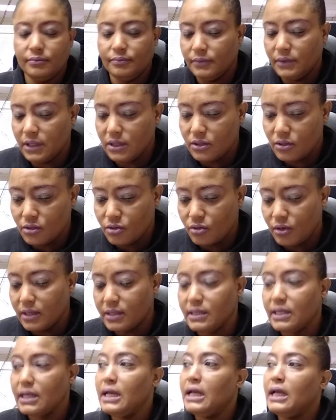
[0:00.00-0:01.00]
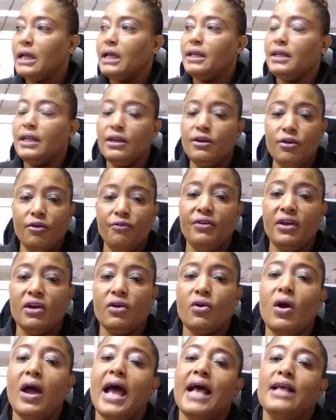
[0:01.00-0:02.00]
Jesus Christ. The new
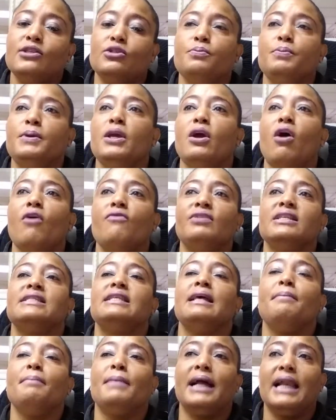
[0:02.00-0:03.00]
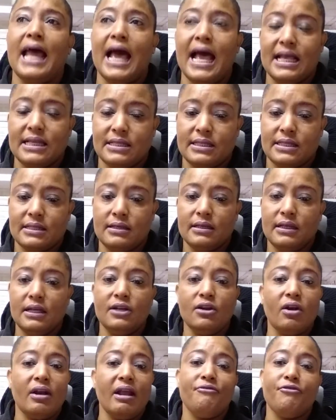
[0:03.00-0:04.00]
vehicle has to be of the same class
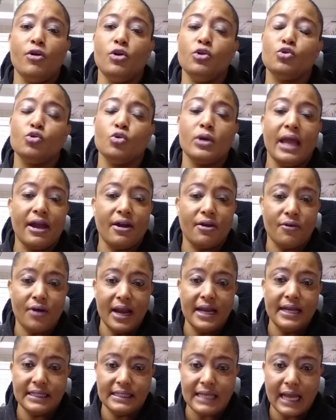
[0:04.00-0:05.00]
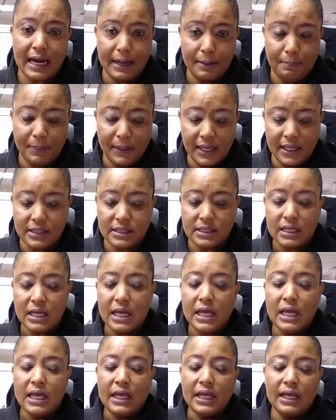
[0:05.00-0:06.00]
in order for you to get credit. I repeat,
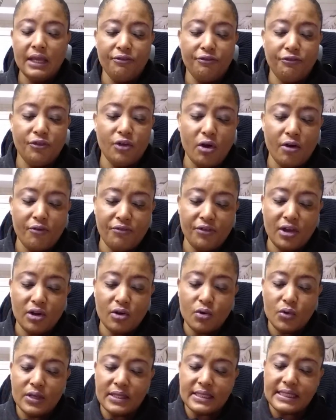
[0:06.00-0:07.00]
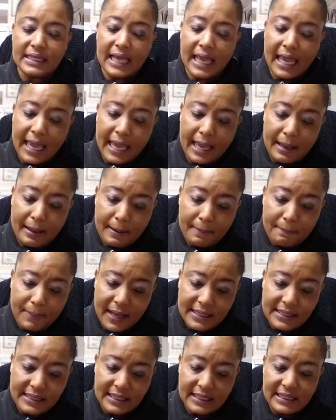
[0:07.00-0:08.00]
if your vehicle is A
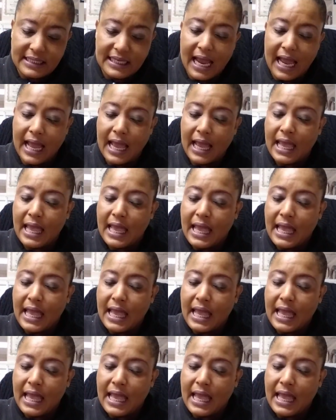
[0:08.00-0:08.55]
passenger